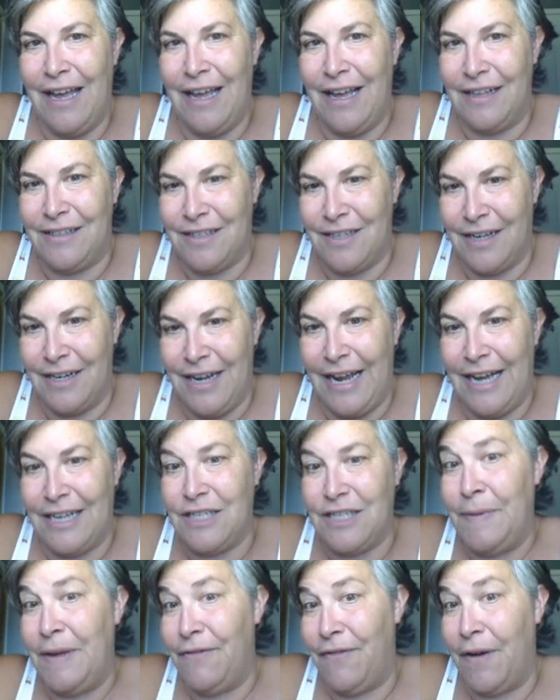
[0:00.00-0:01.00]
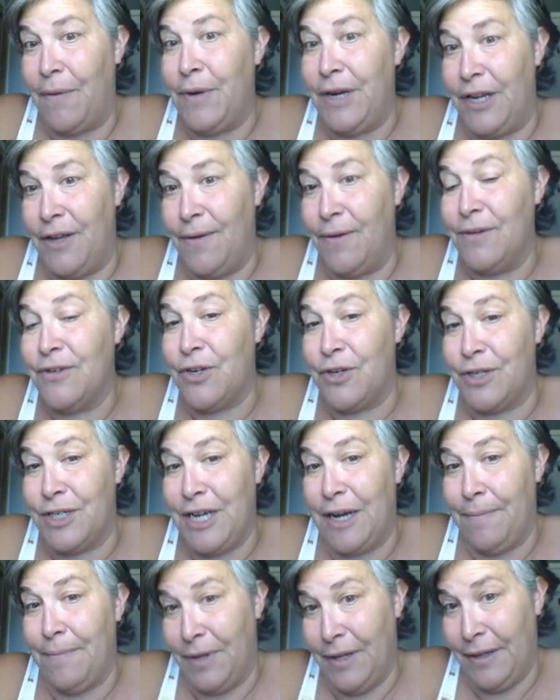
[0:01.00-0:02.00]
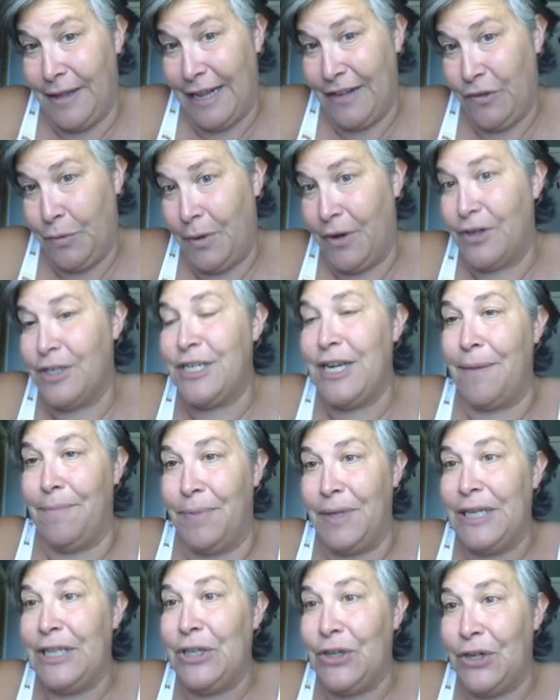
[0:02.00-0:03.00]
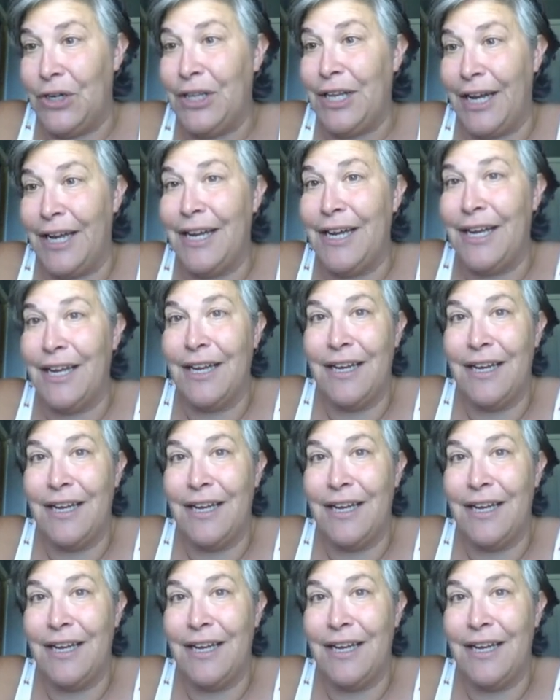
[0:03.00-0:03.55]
It's going to ask me if I want to use her template. That's what her template looked like.